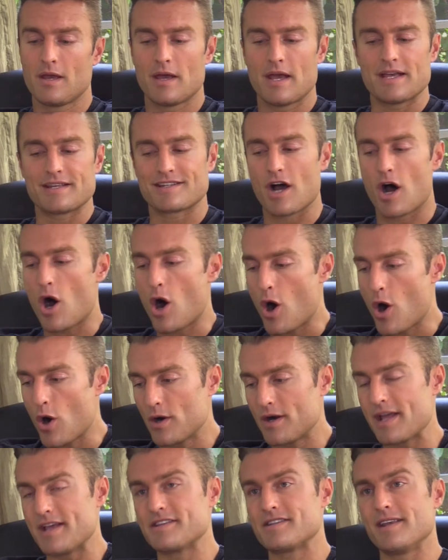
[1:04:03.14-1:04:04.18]
as
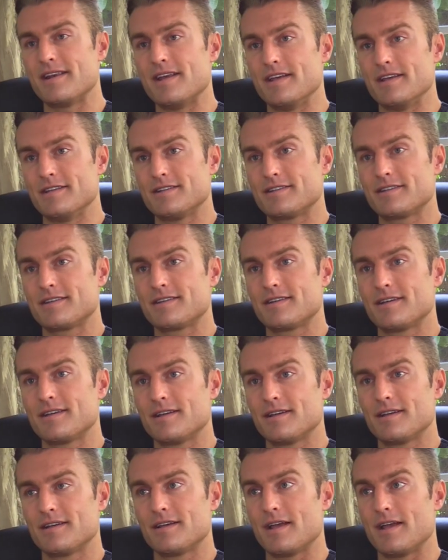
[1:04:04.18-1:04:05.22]
hard as it is,
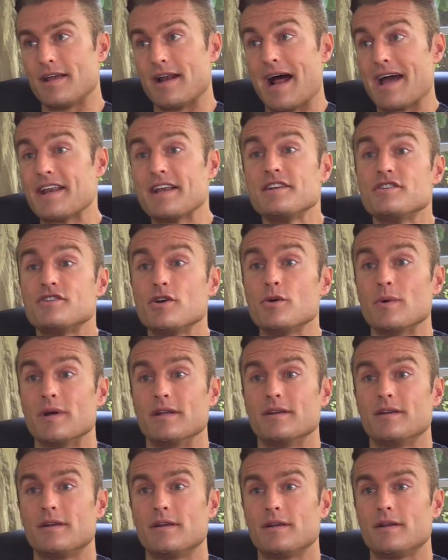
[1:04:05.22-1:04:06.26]
and I didn't do
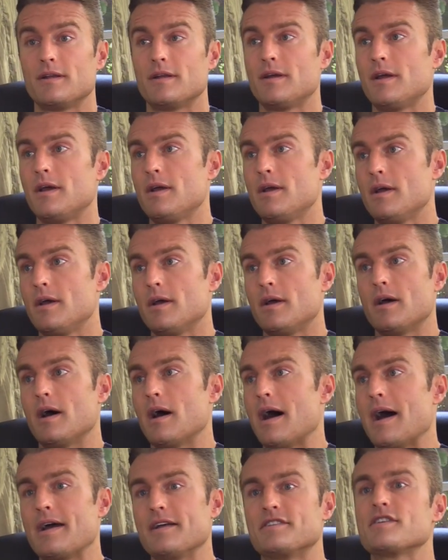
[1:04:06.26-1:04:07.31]
it.
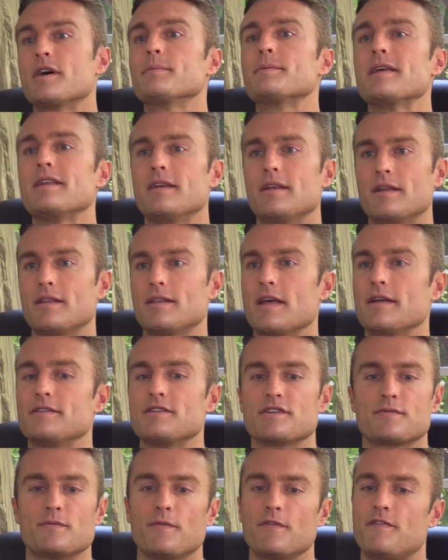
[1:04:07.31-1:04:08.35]
I had something that
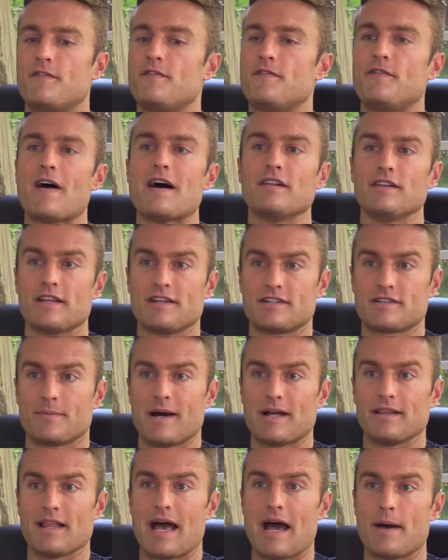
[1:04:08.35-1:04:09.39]
just fell into
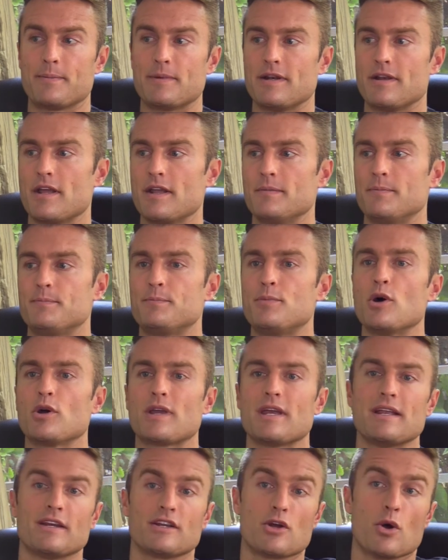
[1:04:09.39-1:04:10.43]
my lap, and, and
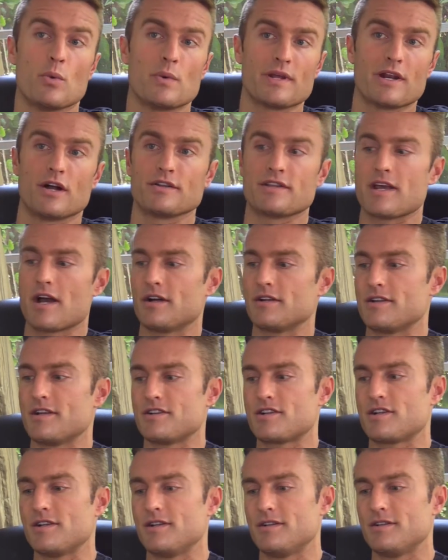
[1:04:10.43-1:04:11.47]
booking, going on the
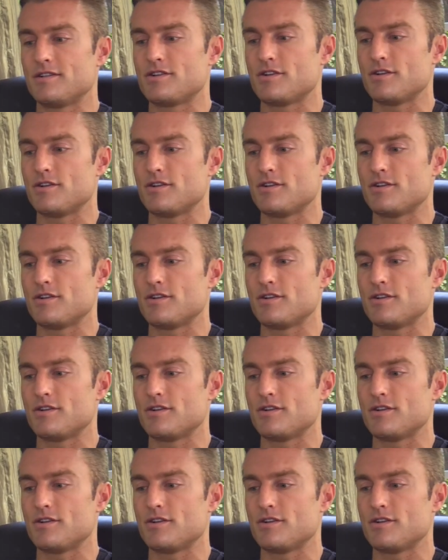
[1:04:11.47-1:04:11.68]
audition